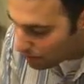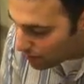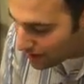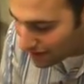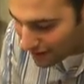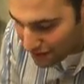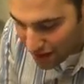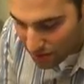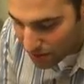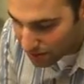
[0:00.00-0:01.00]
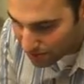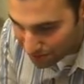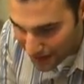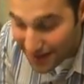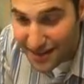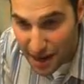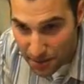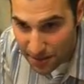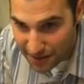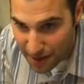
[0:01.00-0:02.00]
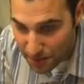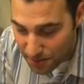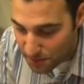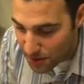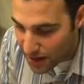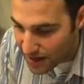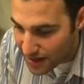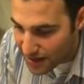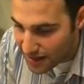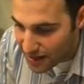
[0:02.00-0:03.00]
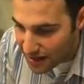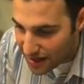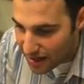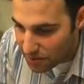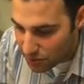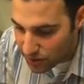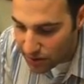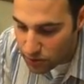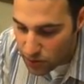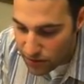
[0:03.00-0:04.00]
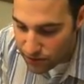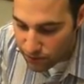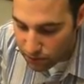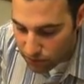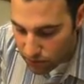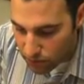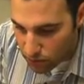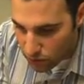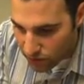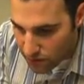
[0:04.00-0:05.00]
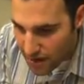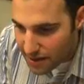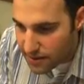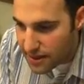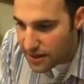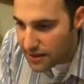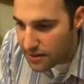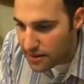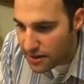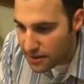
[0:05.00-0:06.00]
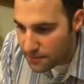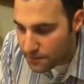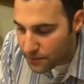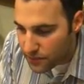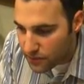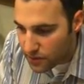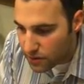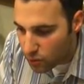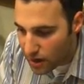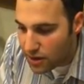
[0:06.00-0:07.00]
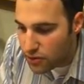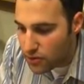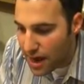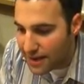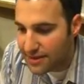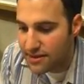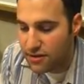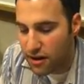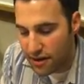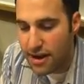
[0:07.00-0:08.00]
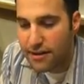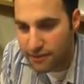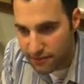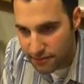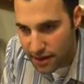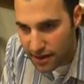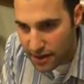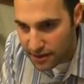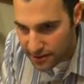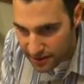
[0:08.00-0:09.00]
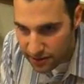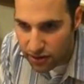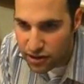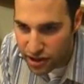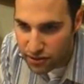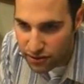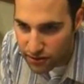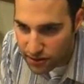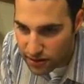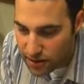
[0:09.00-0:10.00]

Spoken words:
And Brandon can talk about it in depth. But I mean, really, we've made the way you access .NET and the CLR in general